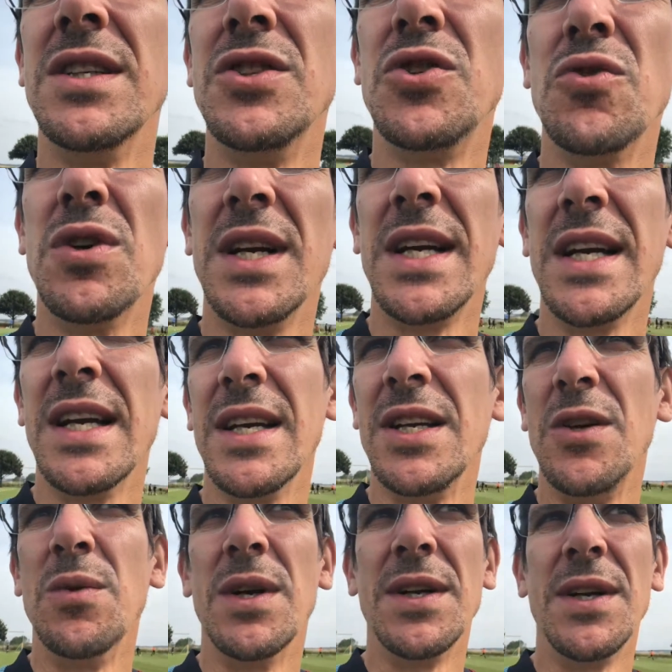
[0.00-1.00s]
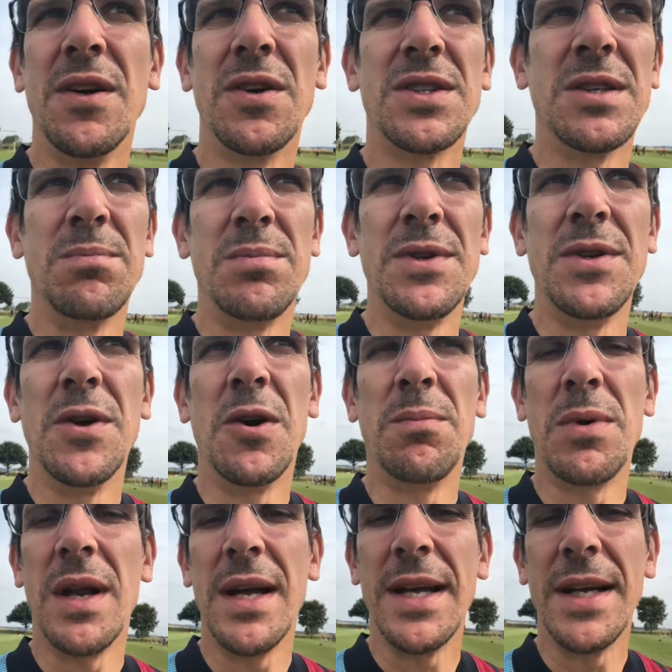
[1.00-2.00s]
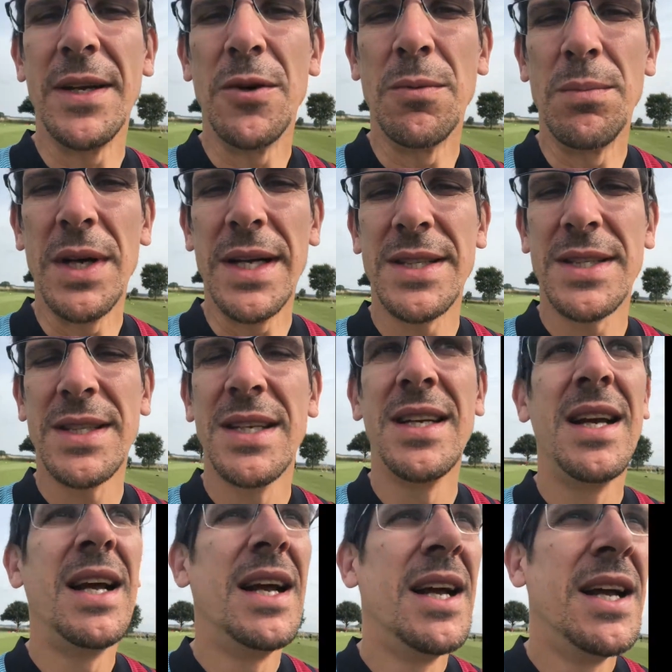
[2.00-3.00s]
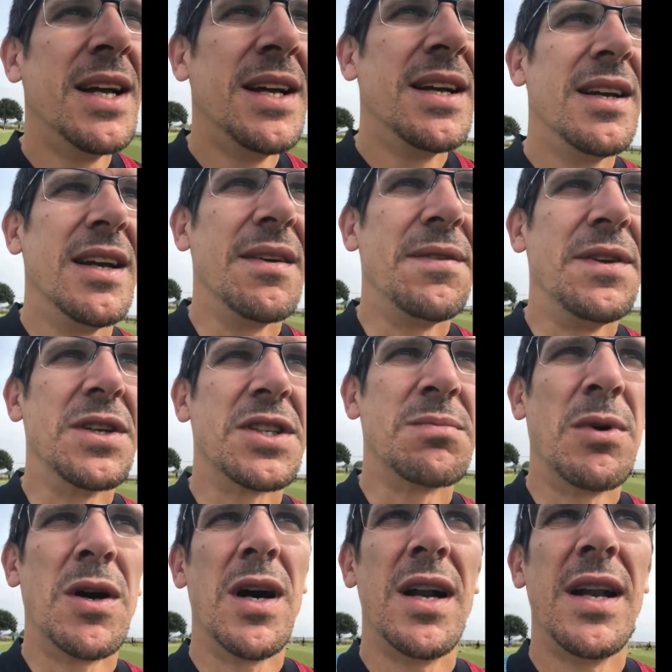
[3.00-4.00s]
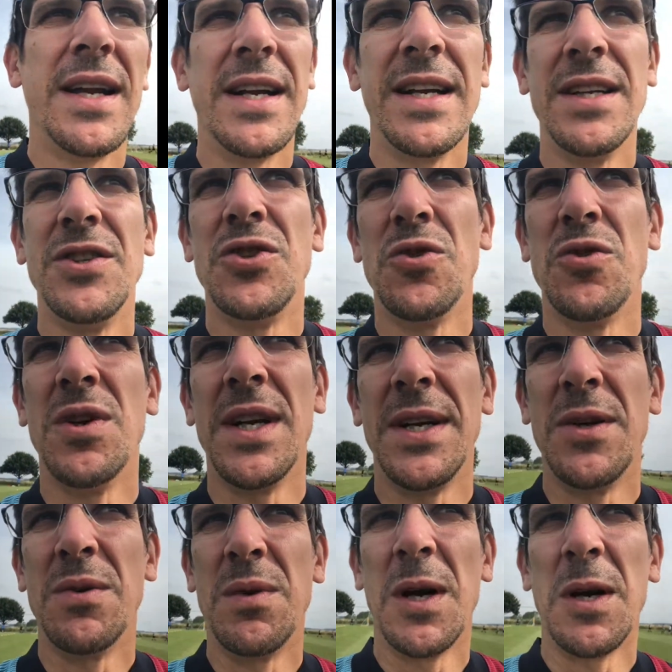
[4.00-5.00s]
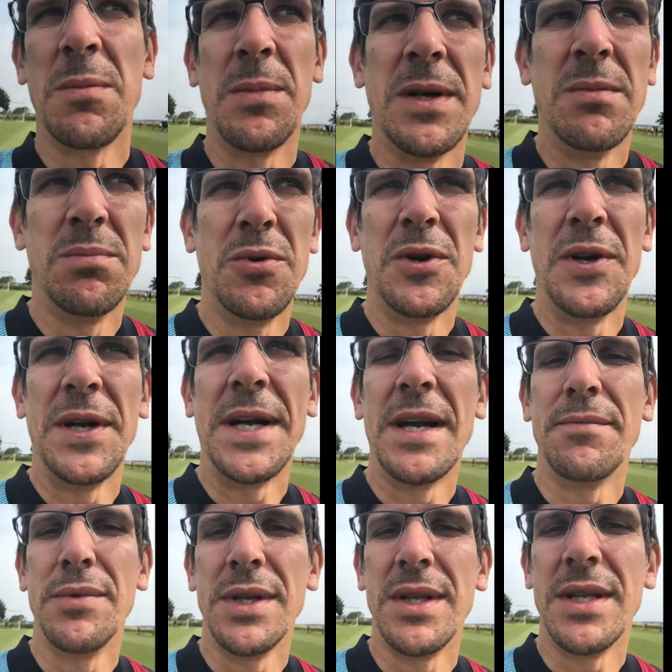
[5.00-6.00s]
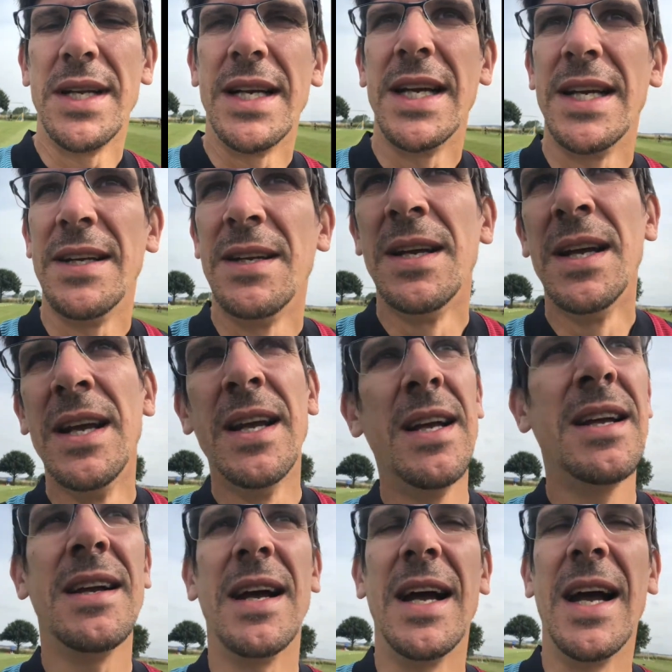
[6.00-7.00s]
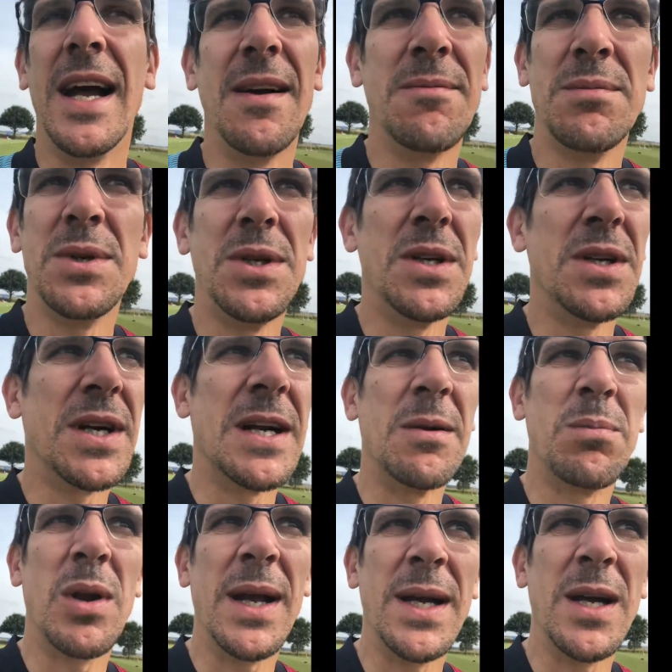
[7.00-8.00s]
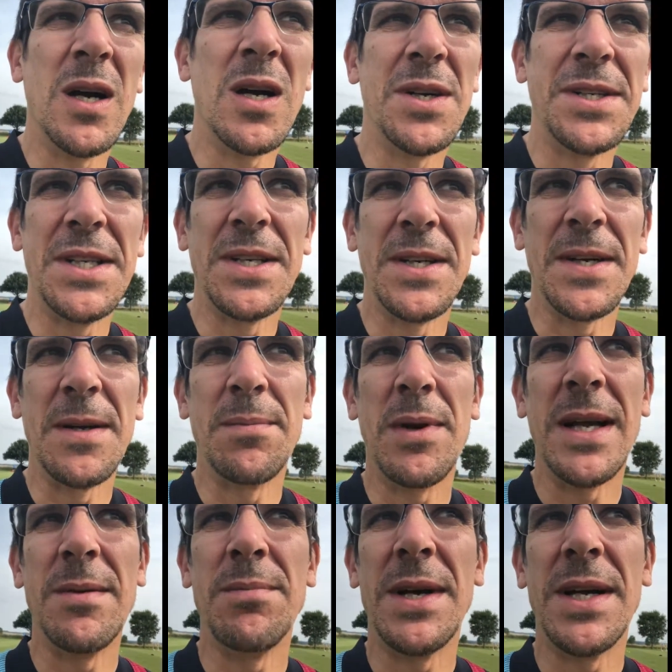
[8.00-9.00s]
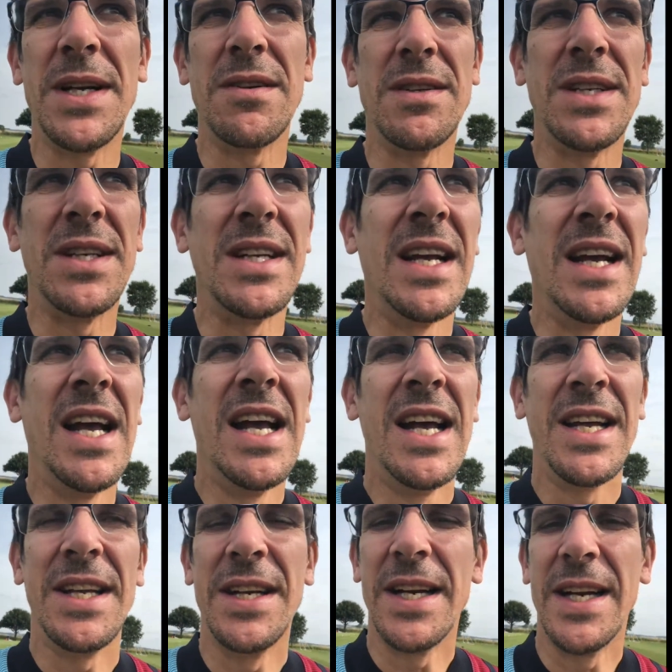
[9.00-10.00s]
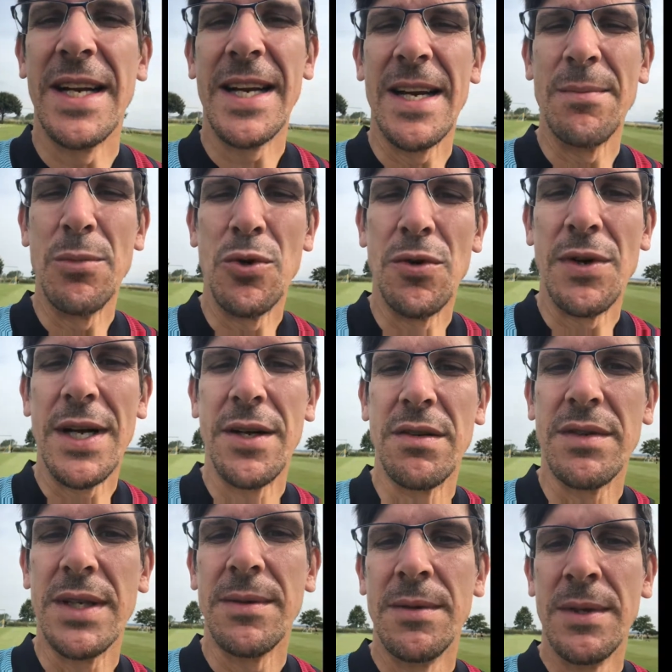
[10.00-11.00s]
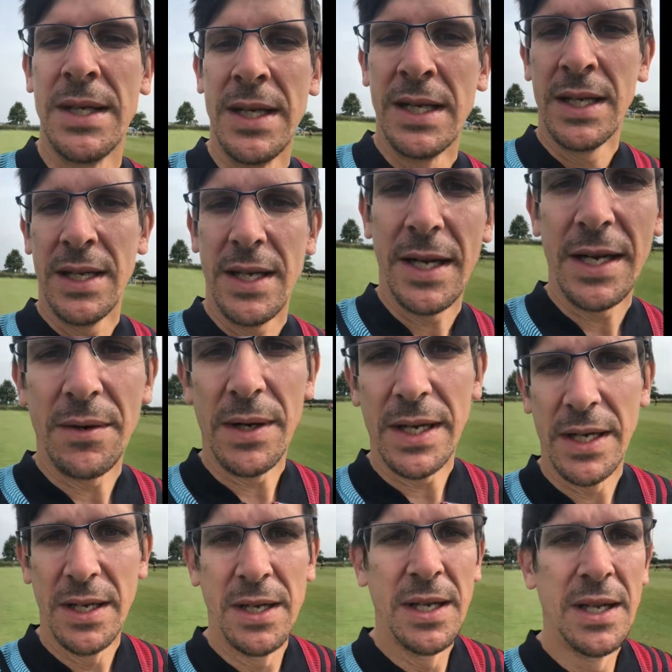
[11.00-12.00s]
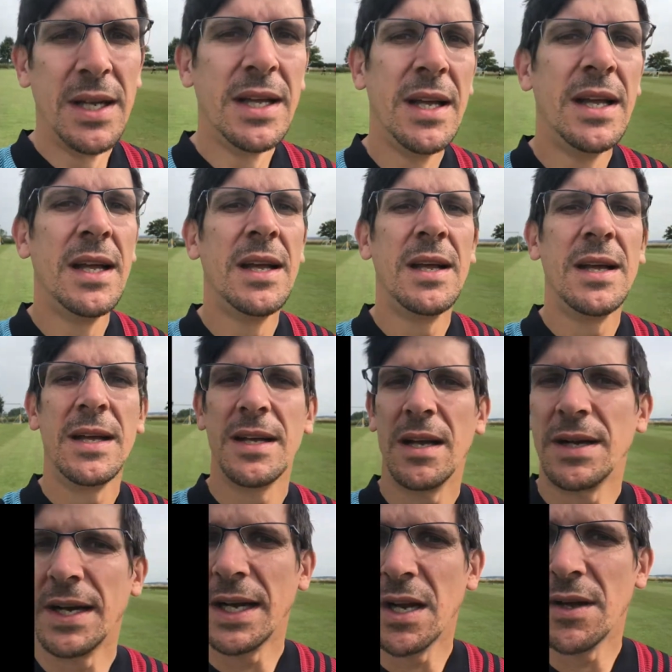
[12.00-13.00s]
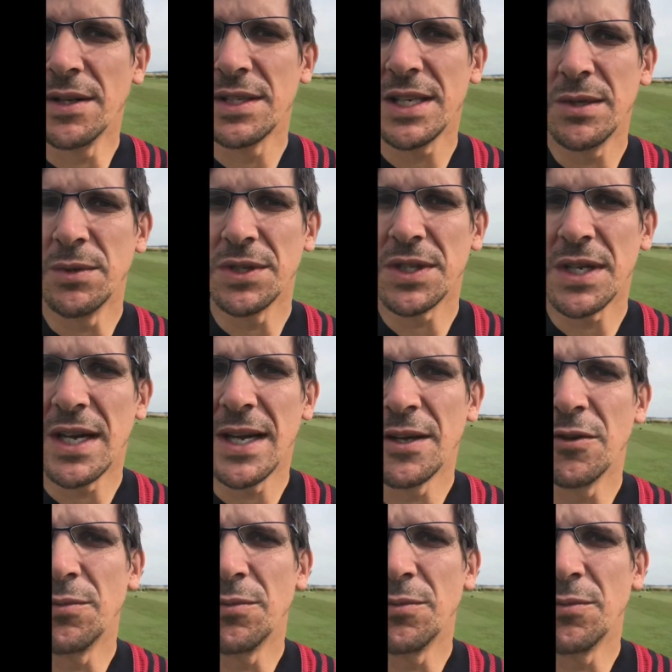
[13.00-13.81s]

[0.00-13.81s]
enjoying it, you are not not playing your best. If you're smiling and enjoying your rugby and putting everything in, um, you're going to play harder, you're going to play better, and you're going to get more out of it. Anyway, I'm going to go and see what's going